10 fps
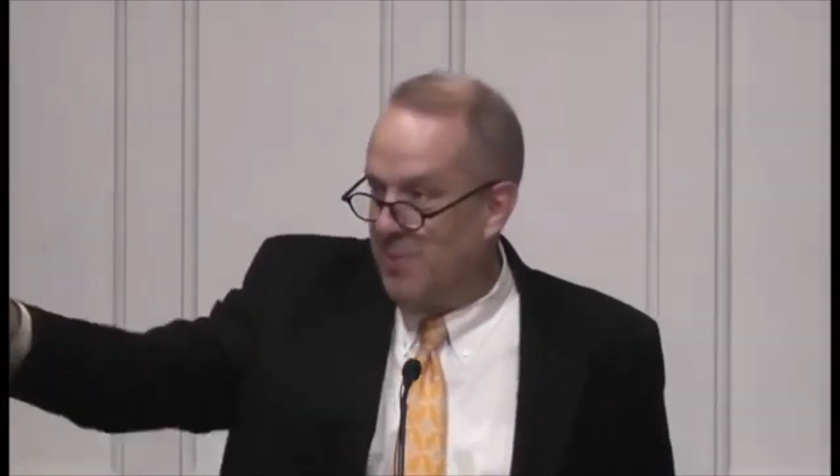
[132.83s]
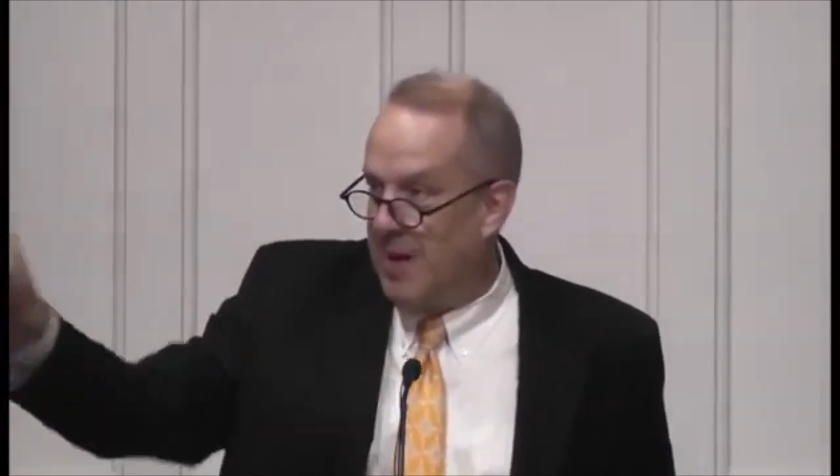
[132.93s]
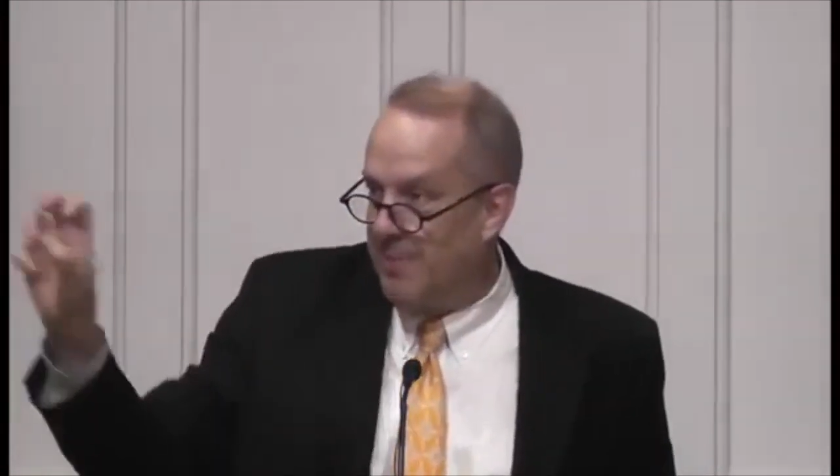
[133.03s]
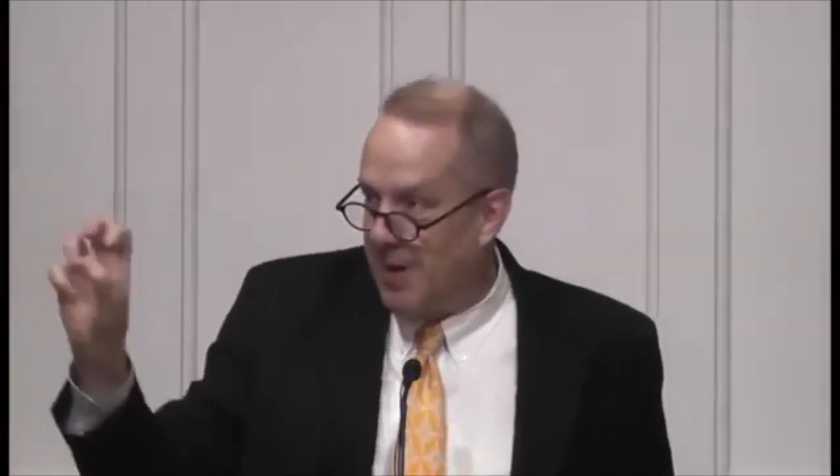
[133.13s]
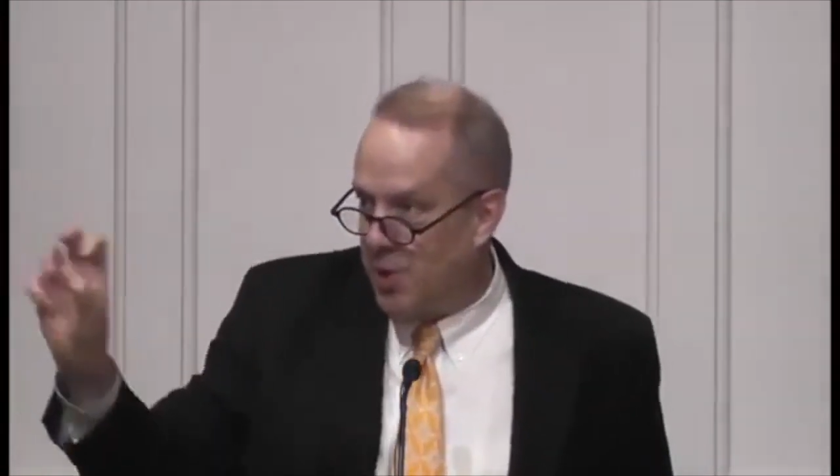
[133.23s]

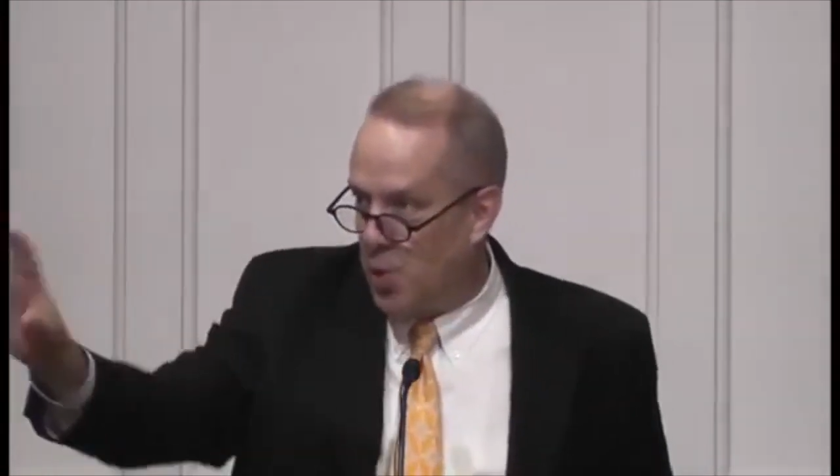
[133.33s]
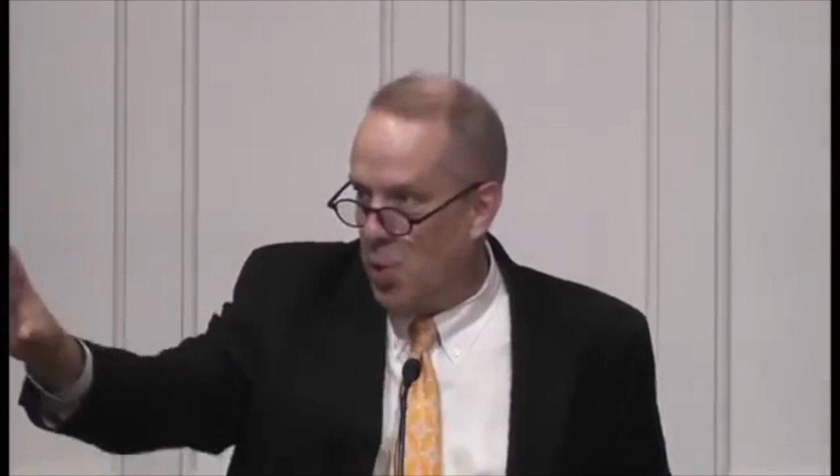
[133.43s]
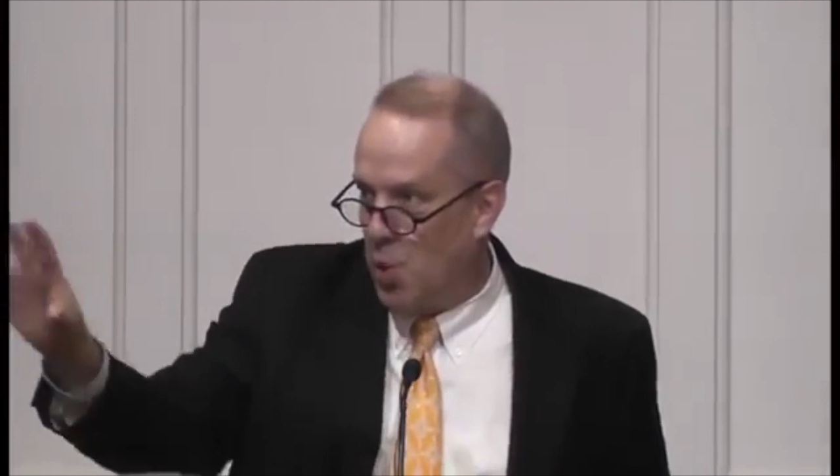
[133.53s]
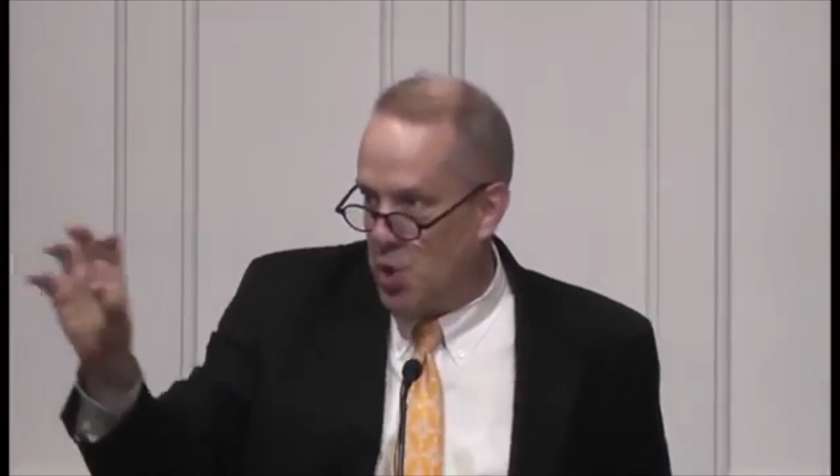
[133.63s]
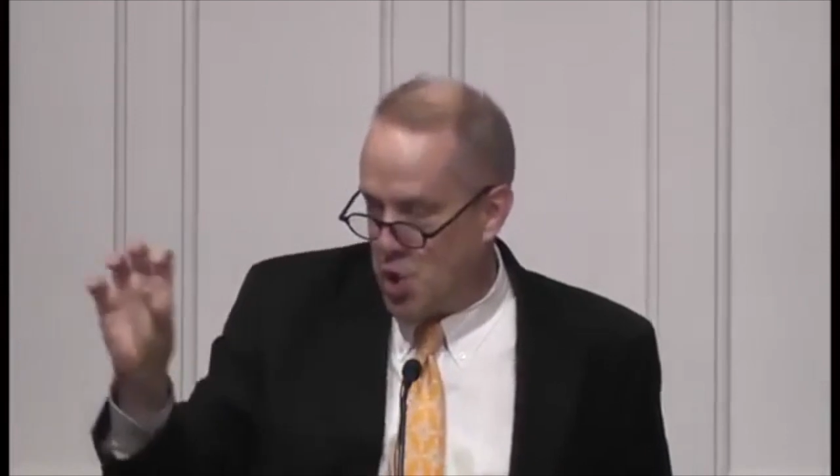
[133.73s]
them out by their
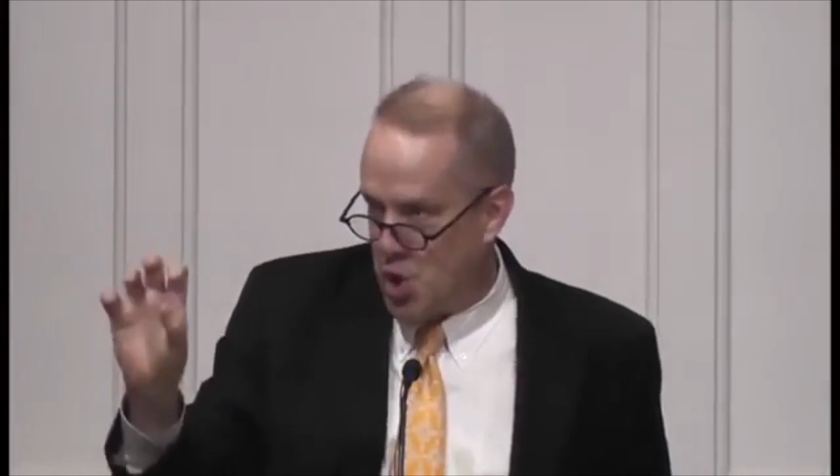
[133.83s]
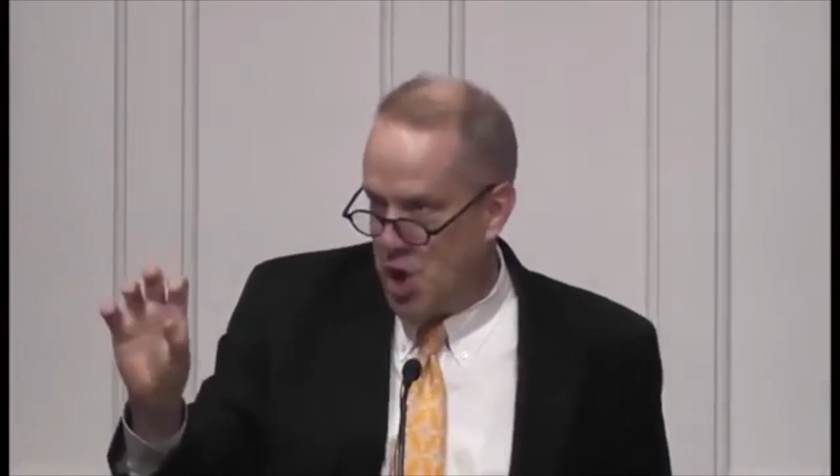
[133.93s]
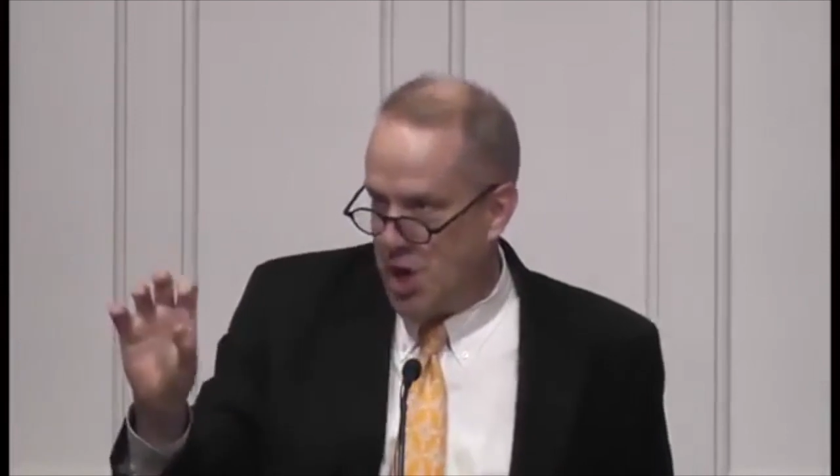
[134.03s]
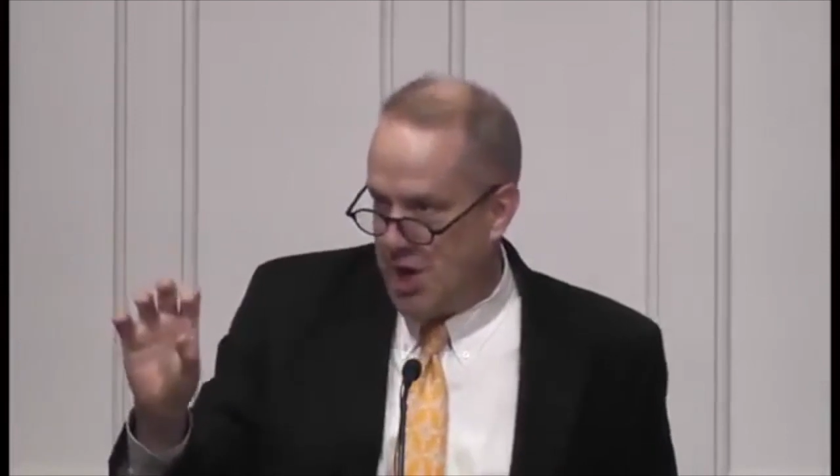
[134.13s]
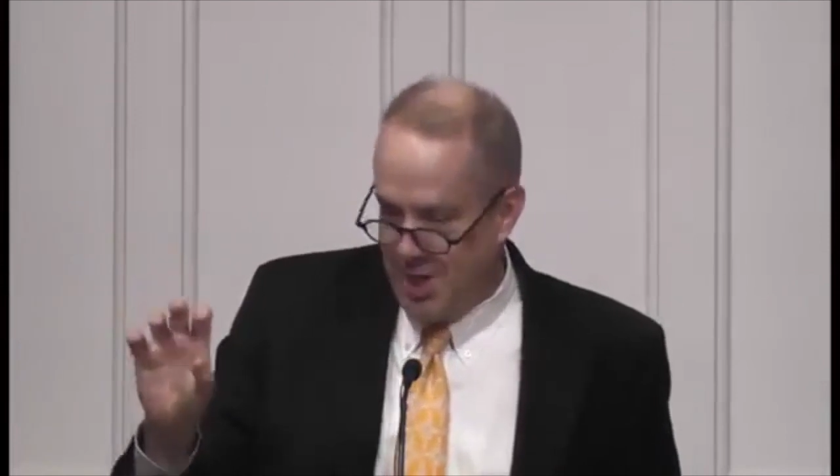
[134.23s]
order.